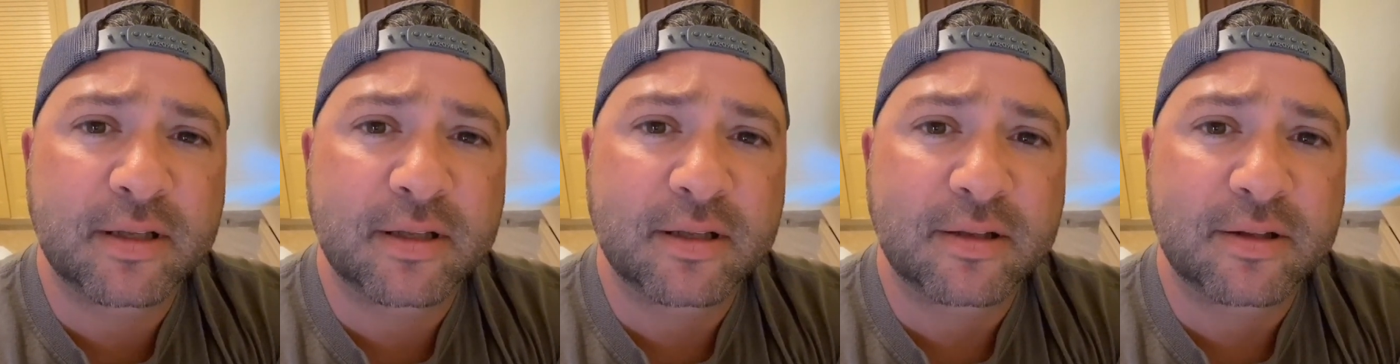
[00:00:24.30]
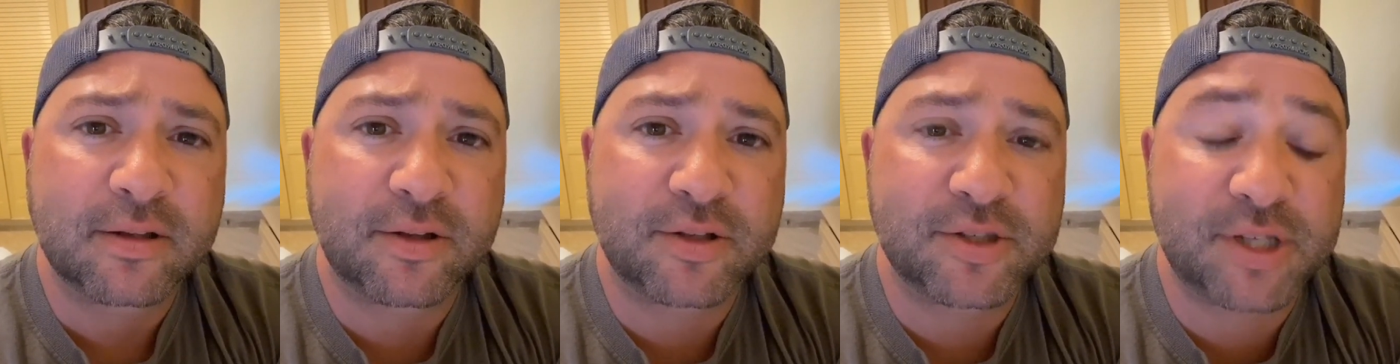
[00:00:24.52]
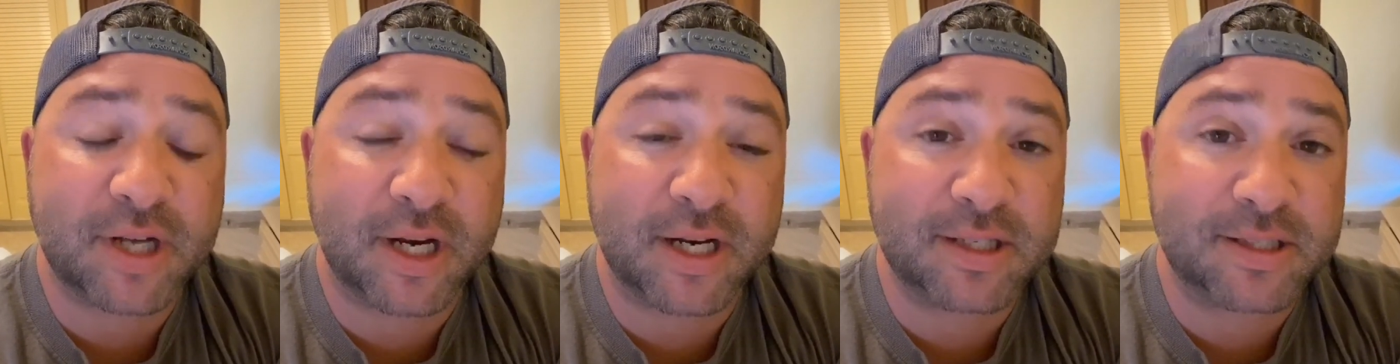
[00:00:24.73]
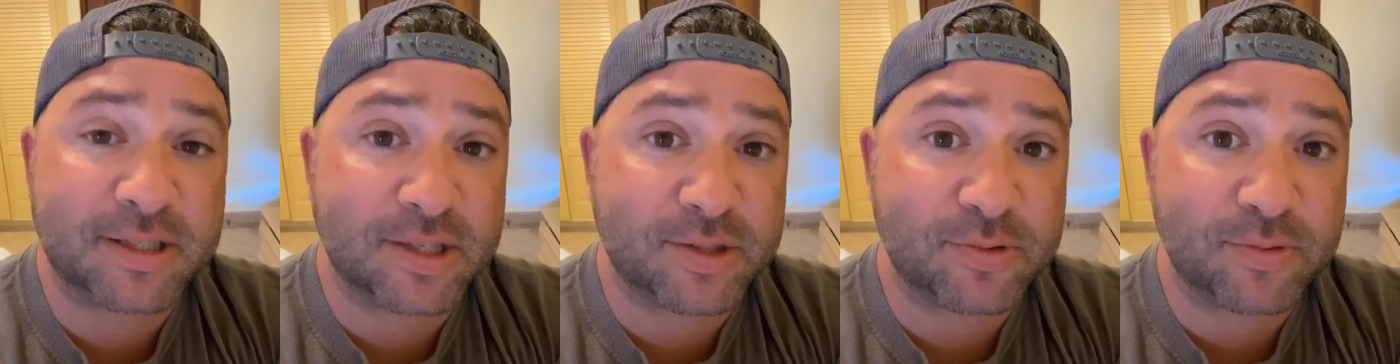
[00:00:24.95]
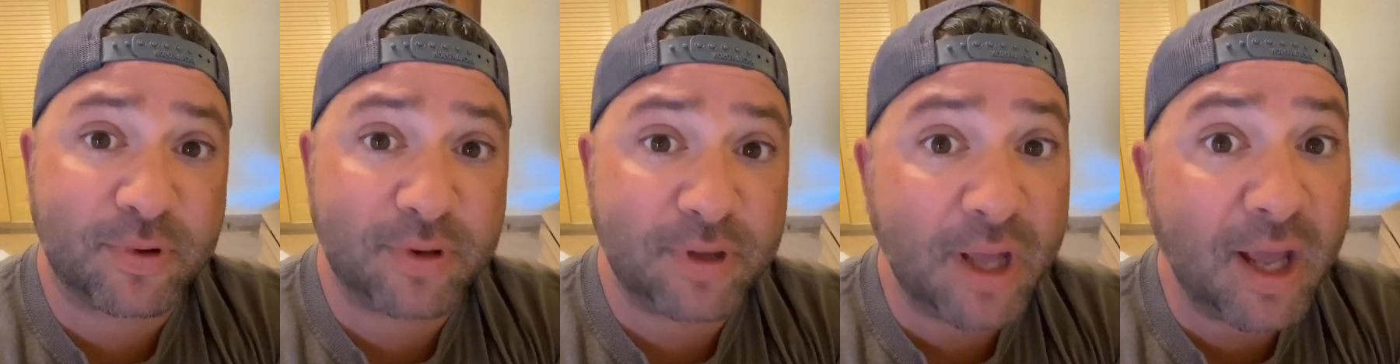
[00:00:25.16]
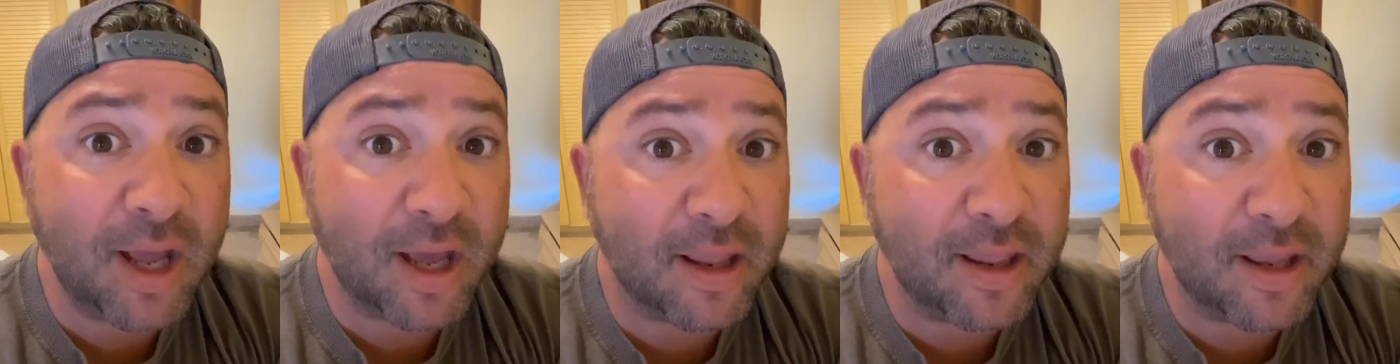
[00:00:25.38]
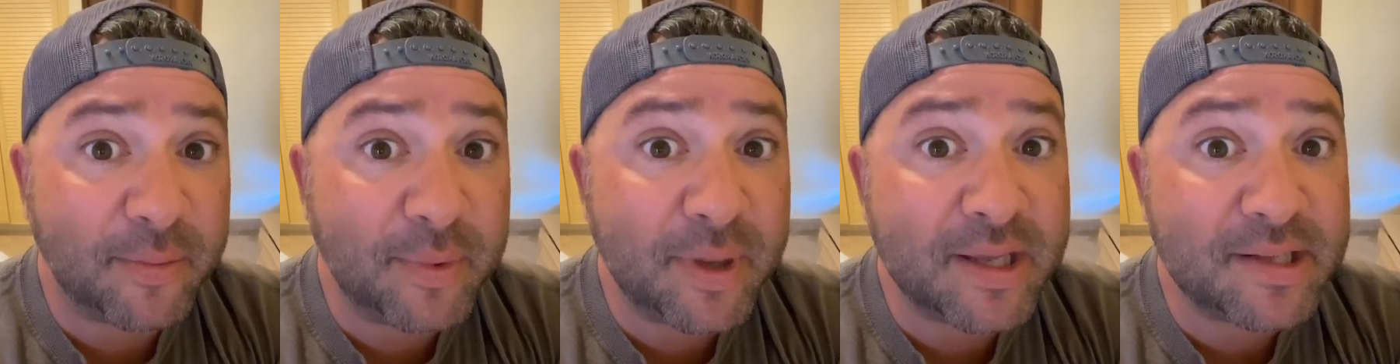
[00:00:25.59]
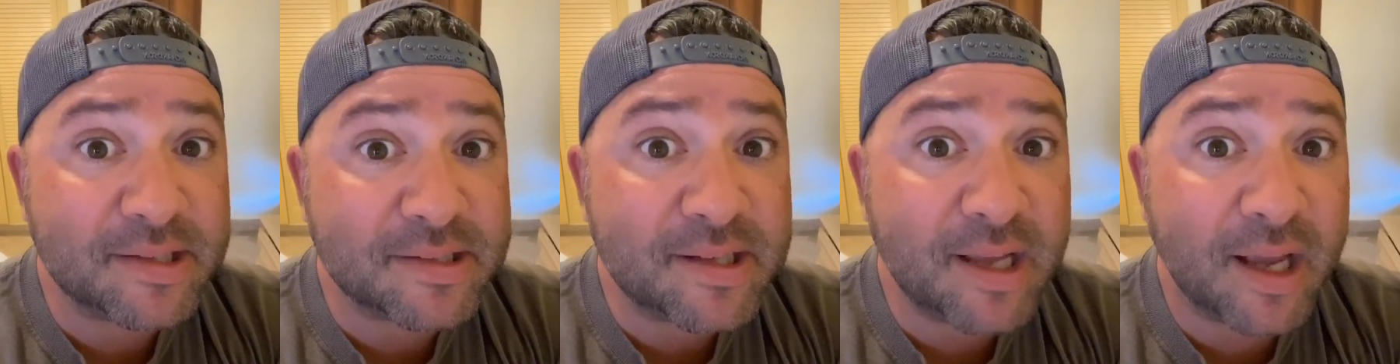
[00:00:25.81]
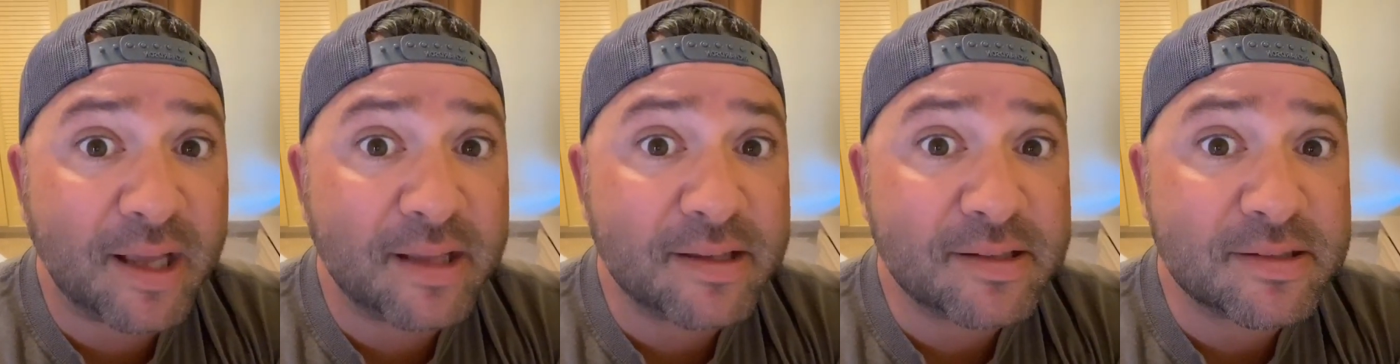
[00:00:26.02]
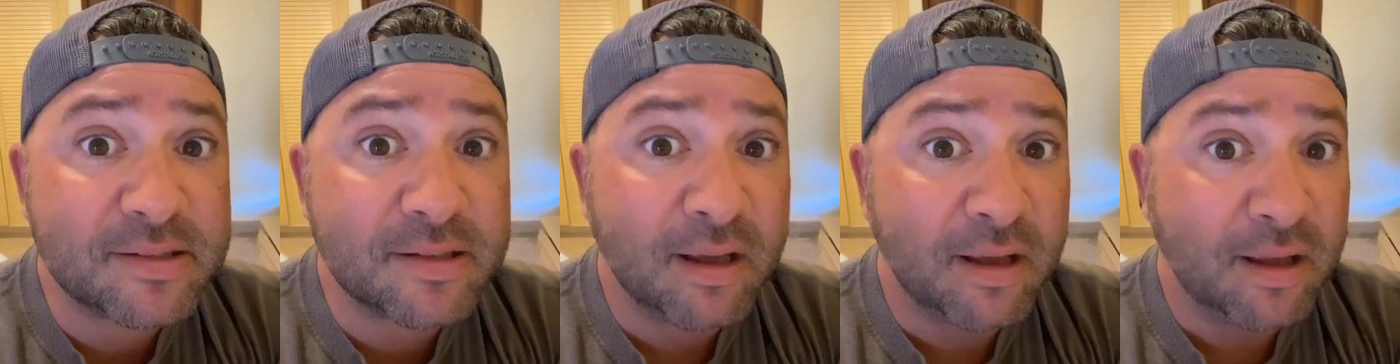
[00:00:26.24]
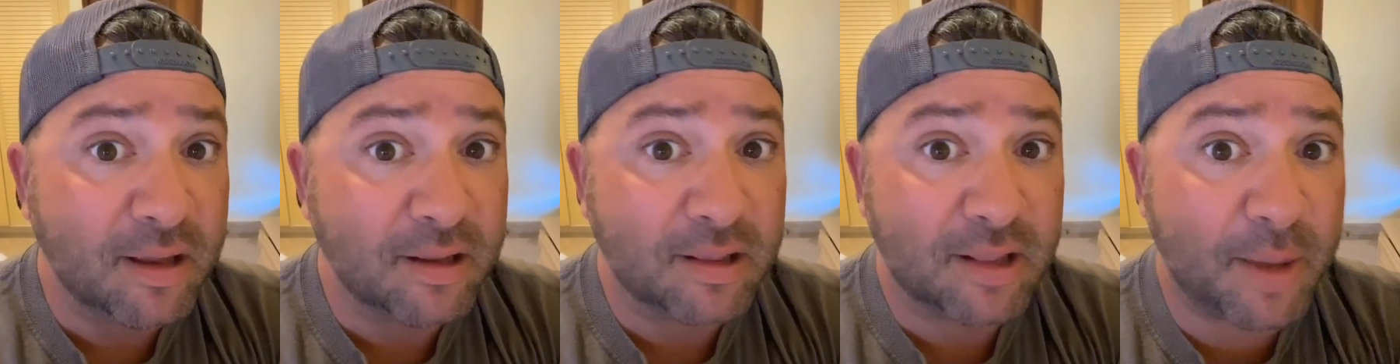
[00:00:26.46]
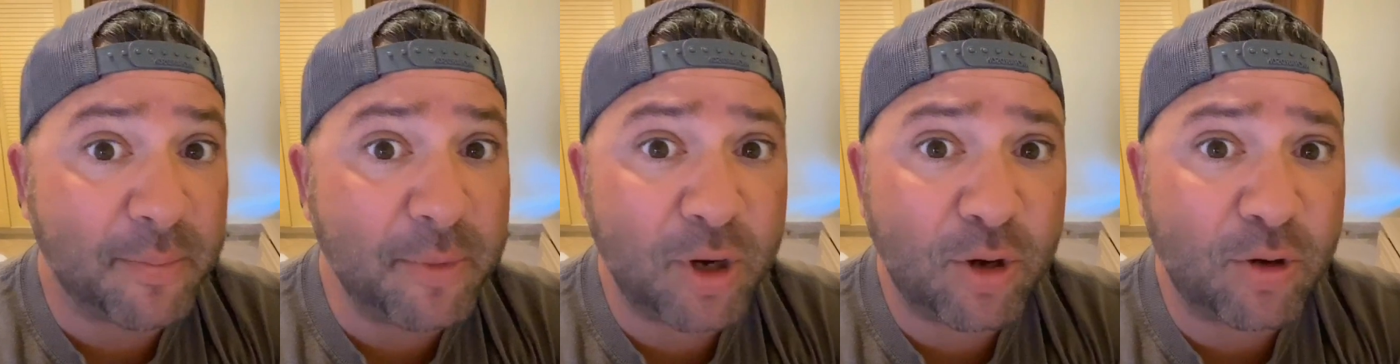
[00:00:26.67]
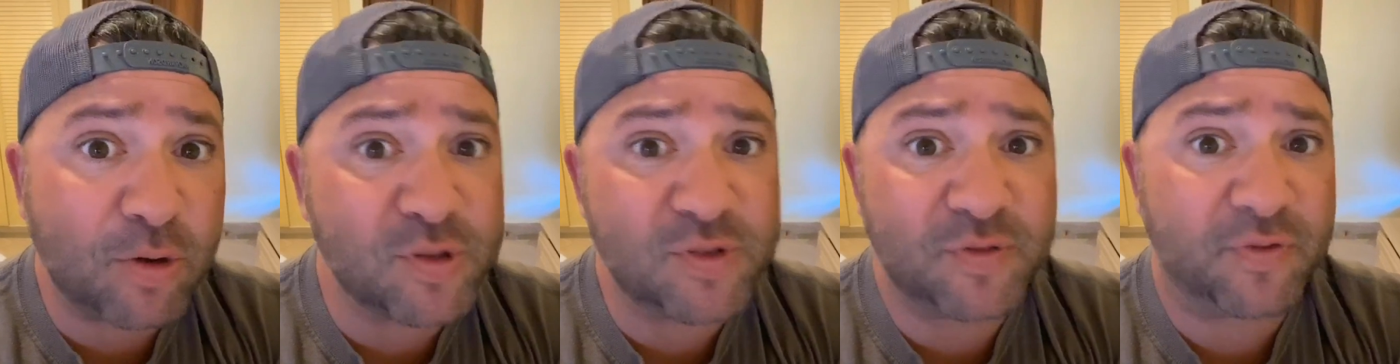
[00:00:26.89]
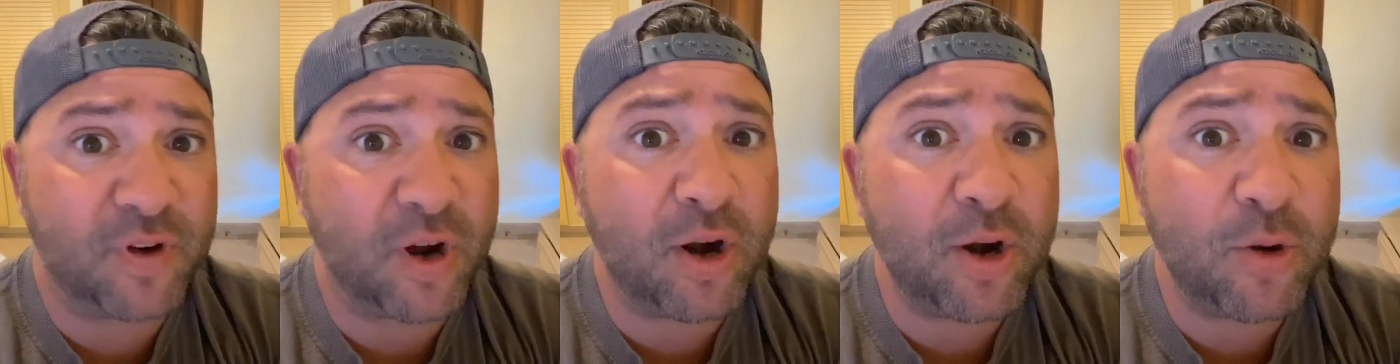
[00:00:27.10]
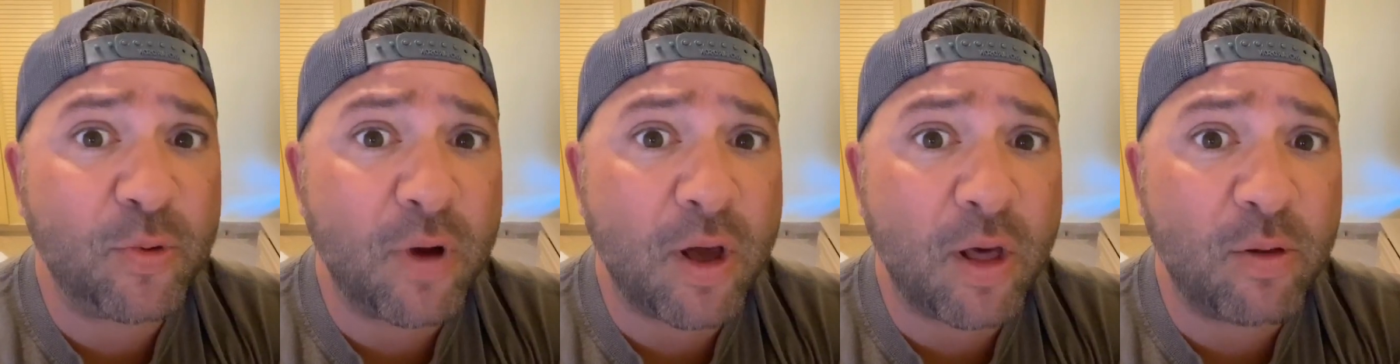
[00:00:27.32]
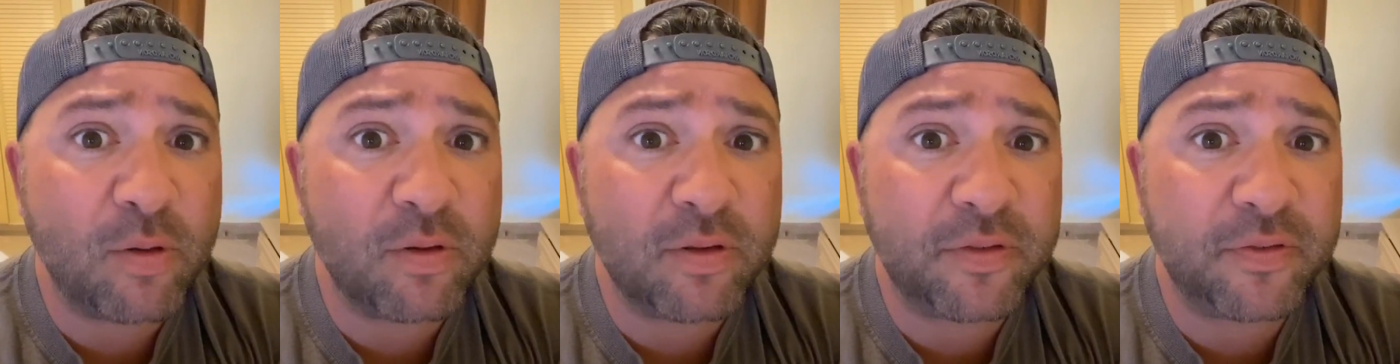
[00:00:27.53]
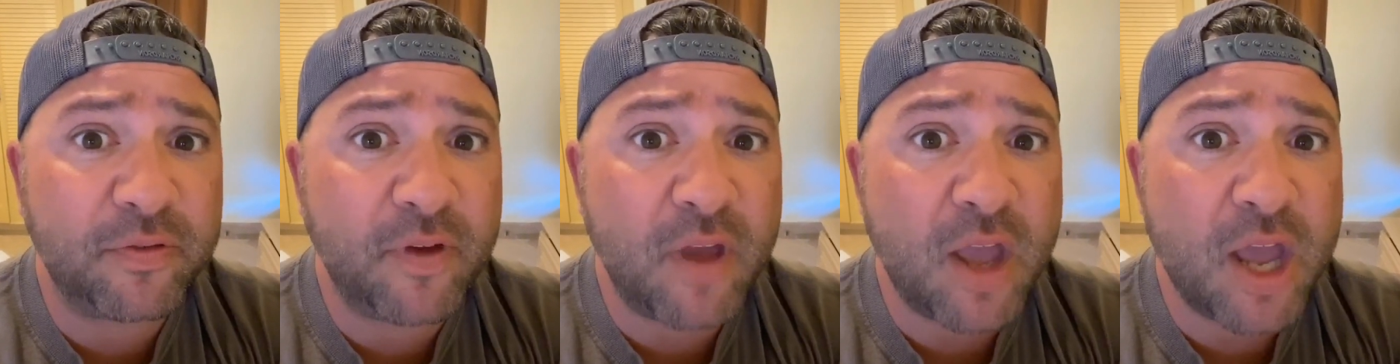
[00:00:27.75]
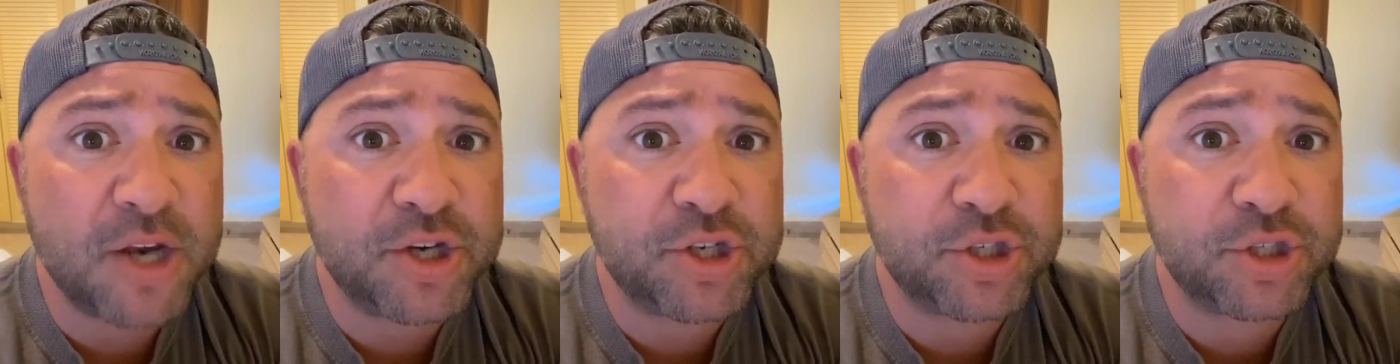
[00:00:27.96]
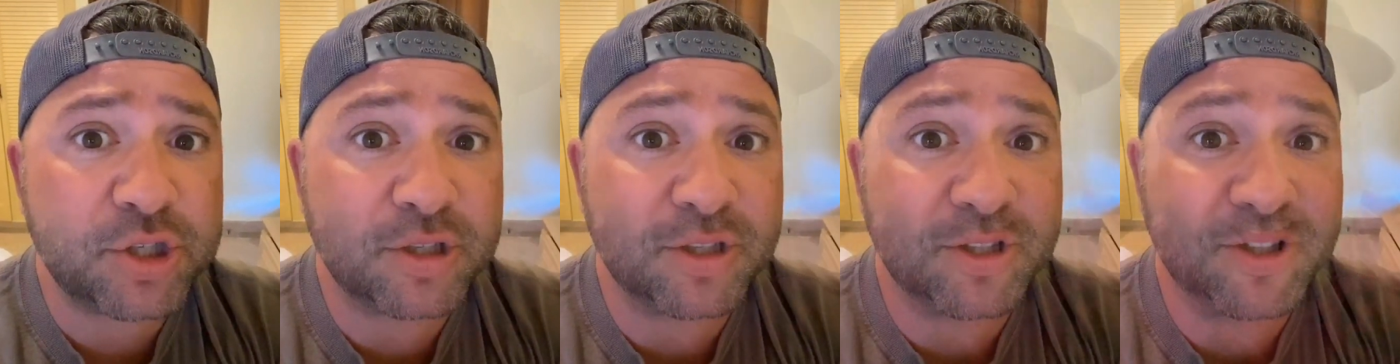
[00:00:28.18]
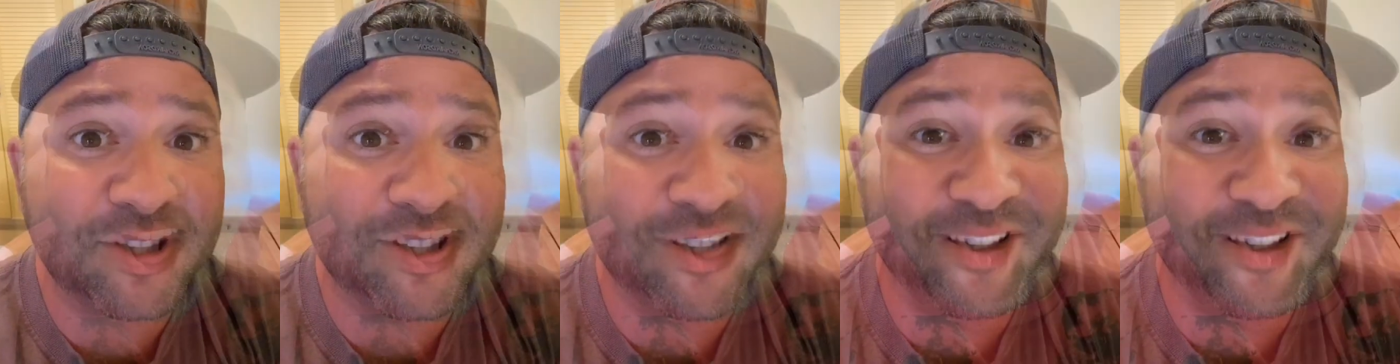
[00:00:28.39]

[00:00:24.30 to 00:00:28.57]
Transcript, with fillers: Little Johnny says, well, yeah, that makes sense. Lemon goes very well with fish.